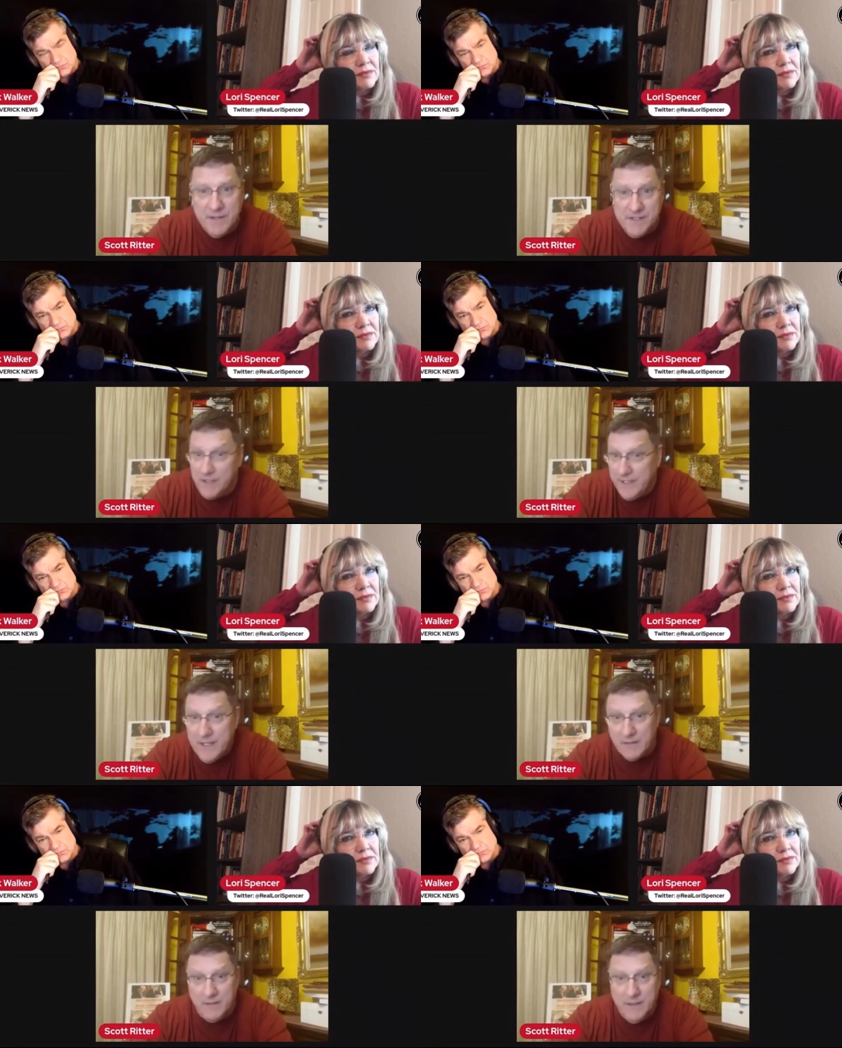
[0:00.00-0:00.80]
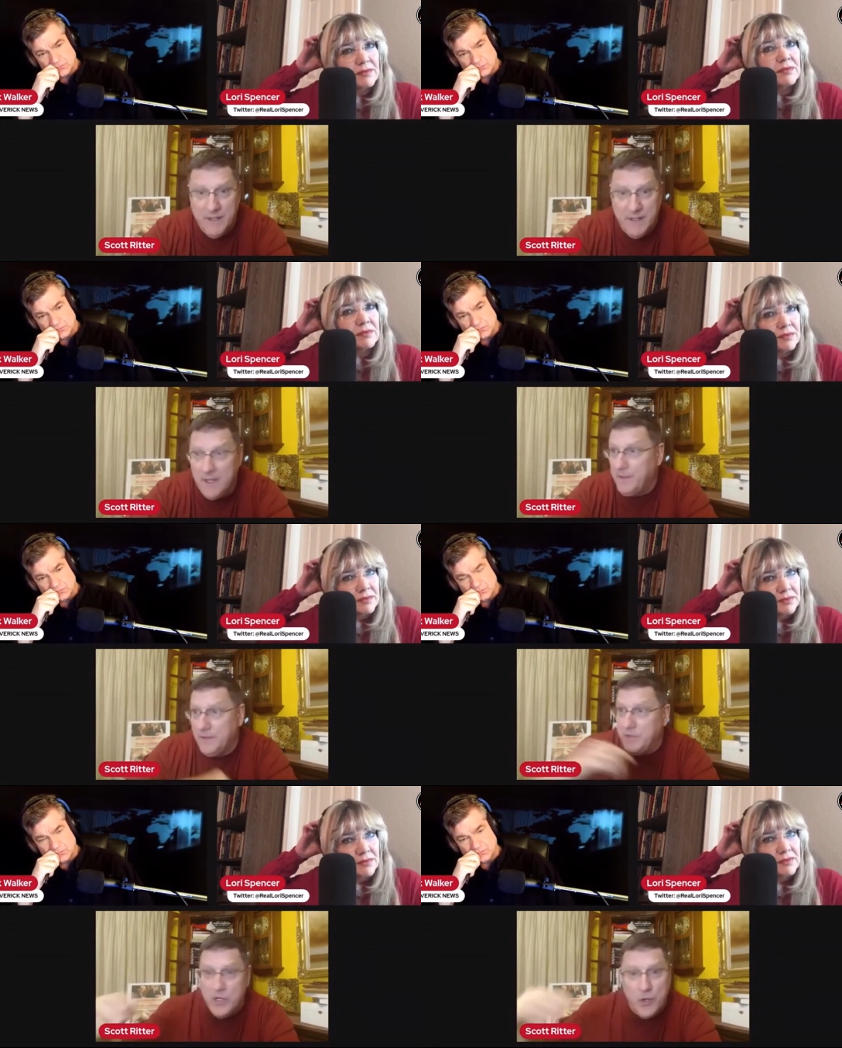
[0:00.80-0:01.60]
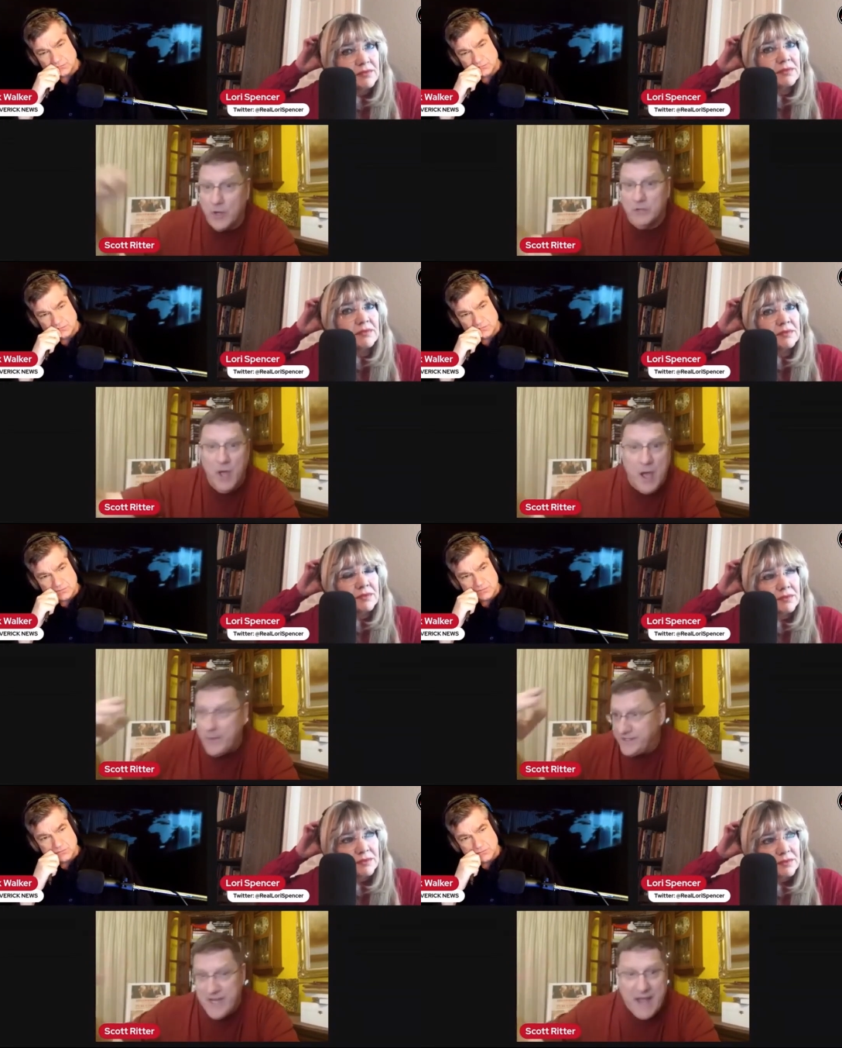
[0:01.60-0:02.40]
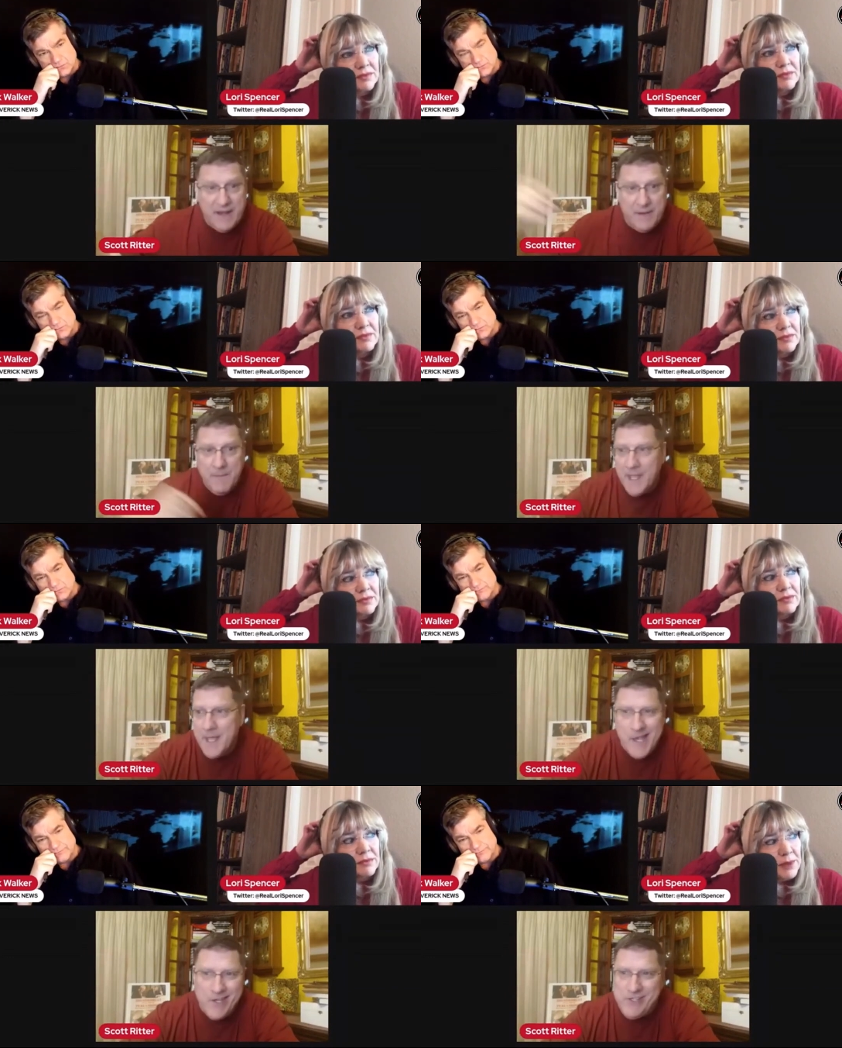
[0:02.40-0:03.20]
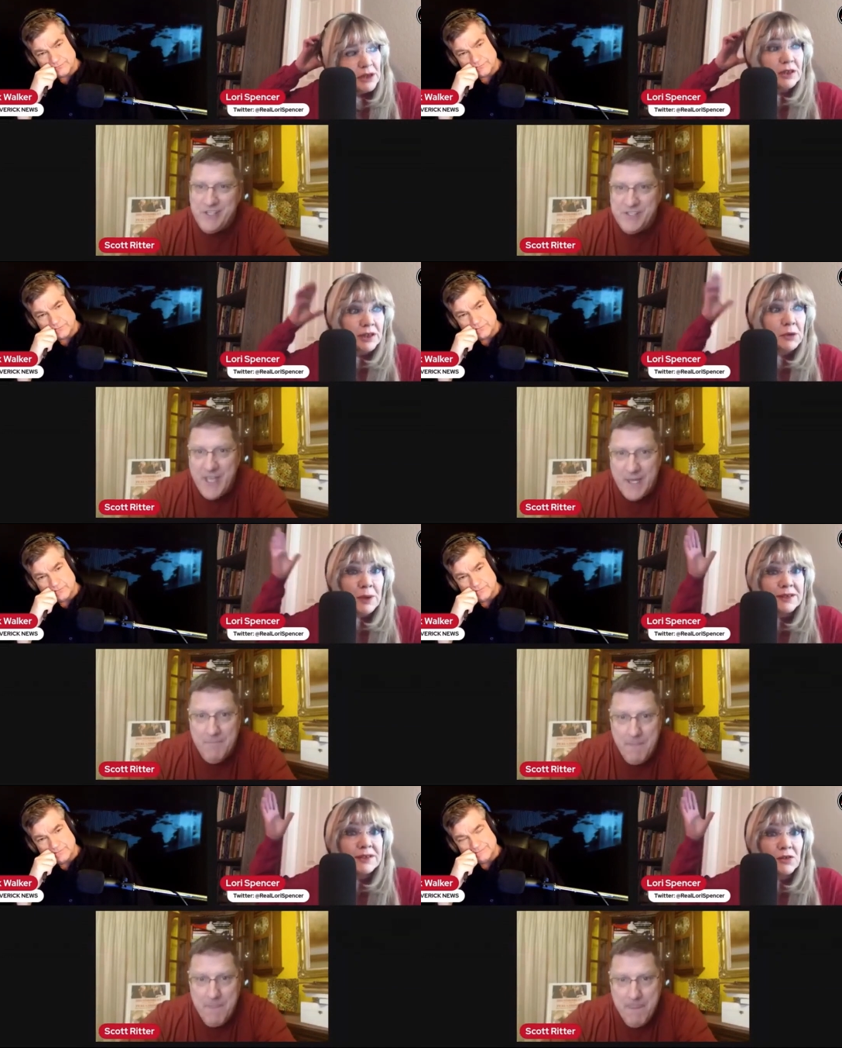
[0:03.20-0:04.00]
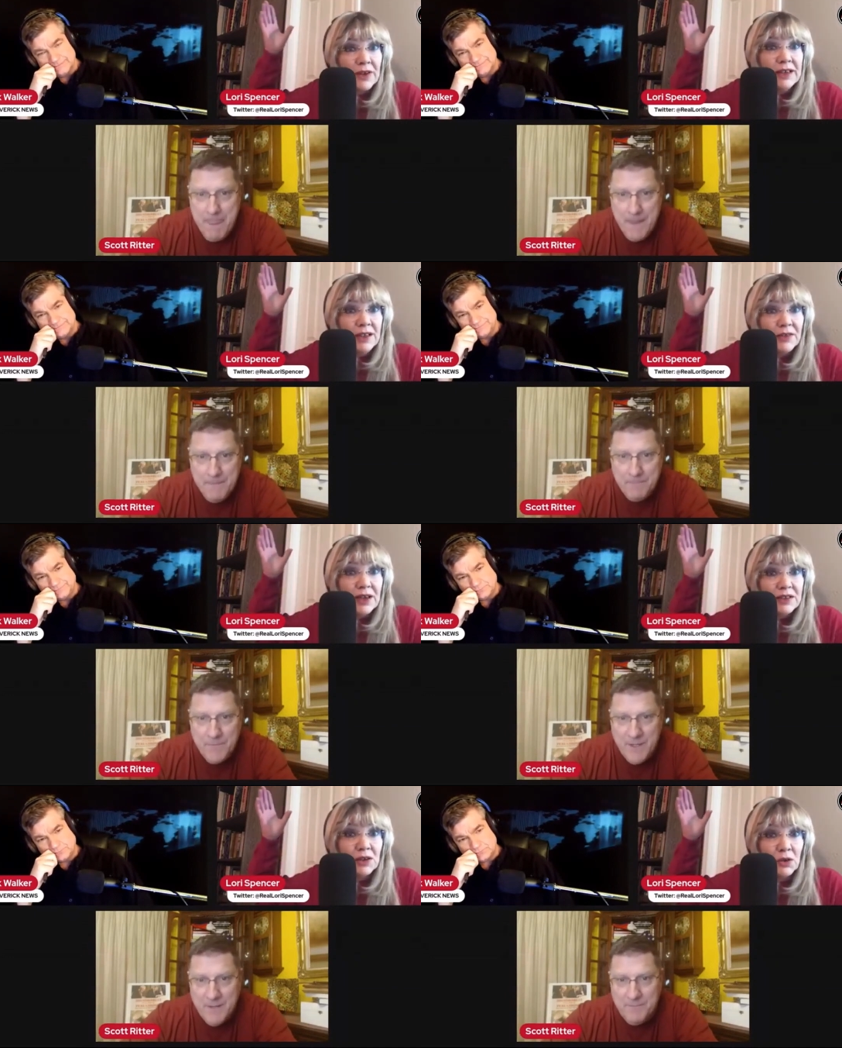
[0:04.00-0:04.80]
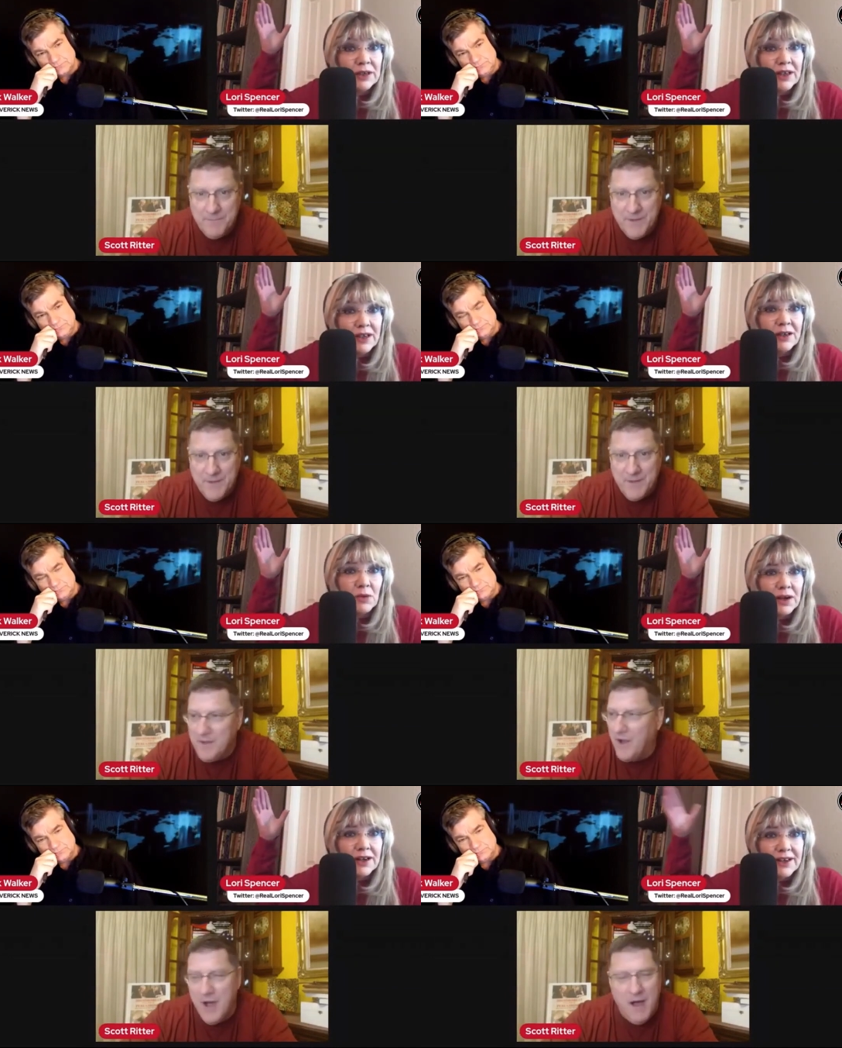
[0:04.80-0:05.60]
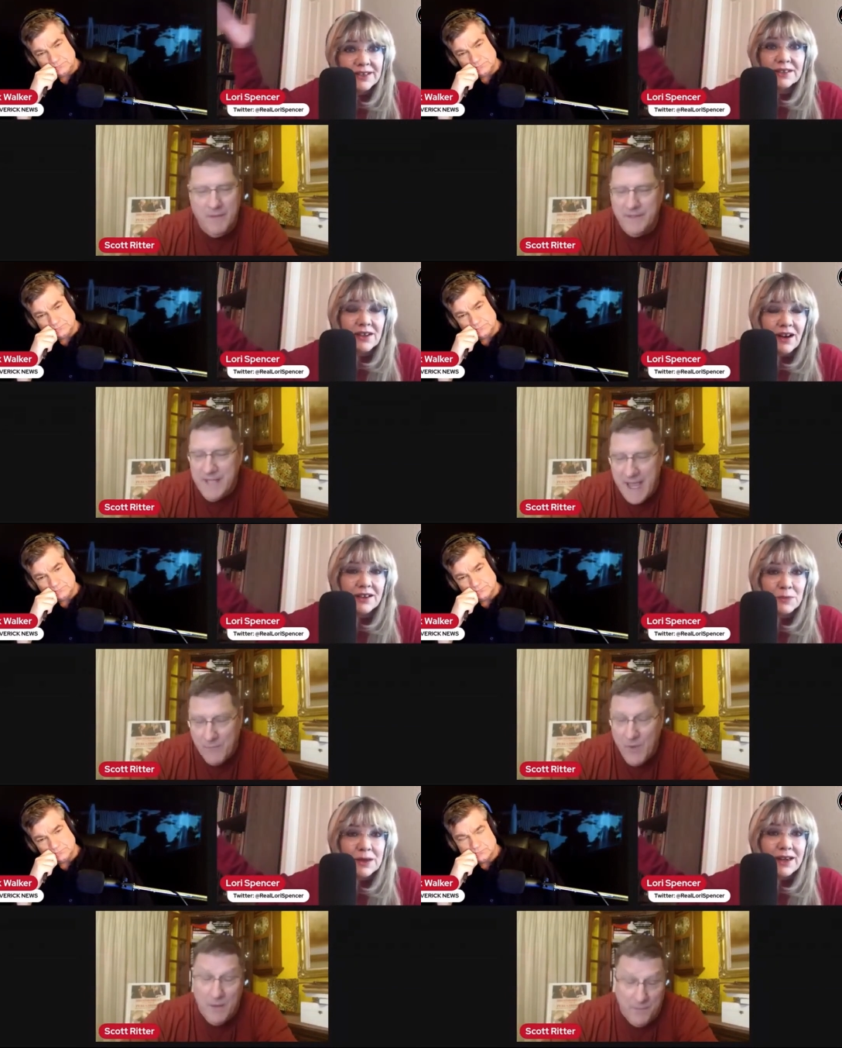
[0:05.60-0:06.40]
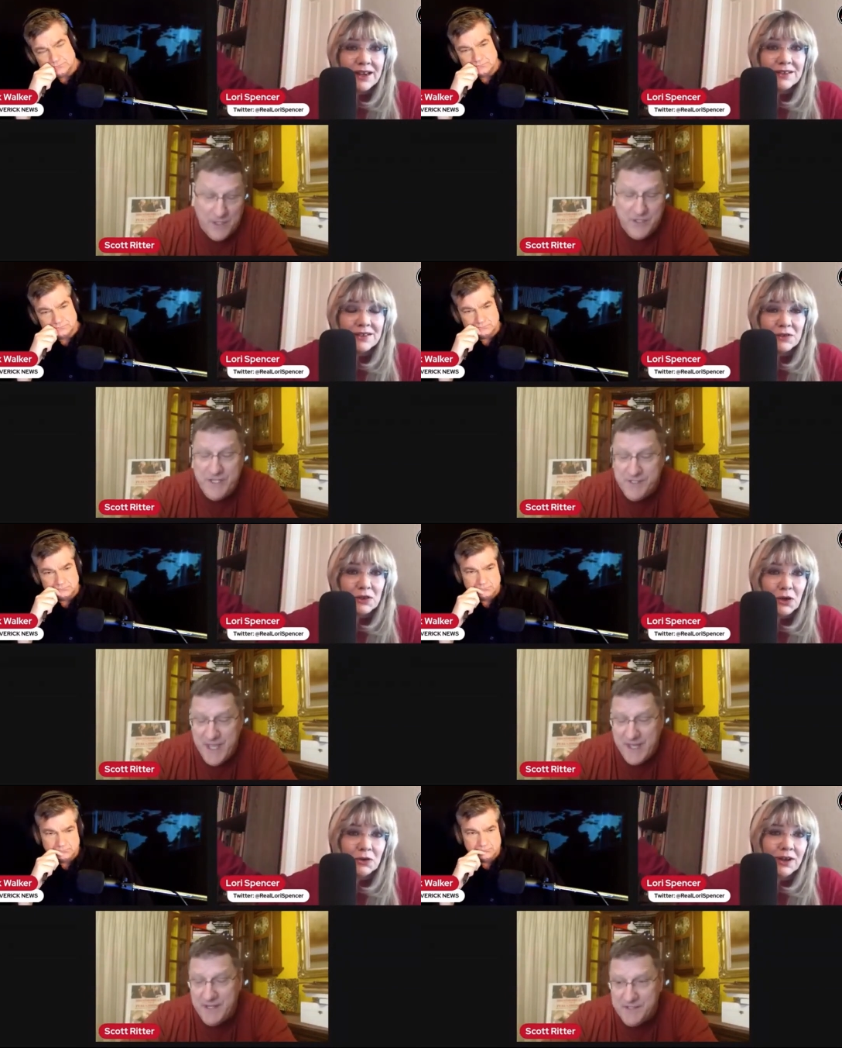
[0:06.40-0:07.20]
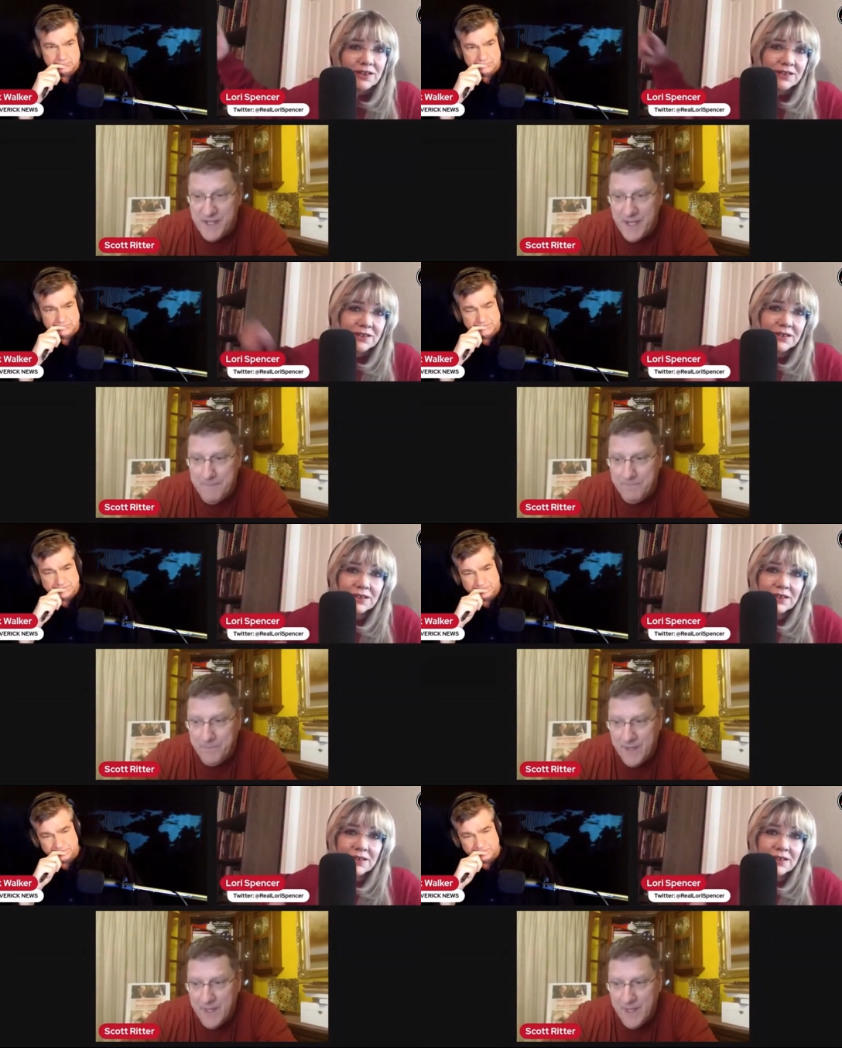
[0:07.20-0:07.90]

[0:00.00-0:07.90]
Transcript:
Speaker 1: It's illegal. Uh, New York law, we cited it. Apparently in said,
Speaker 2: Pennsylvania, they do it anyway. All, all the time. Well, what she said it.
Speaker 1: is, um,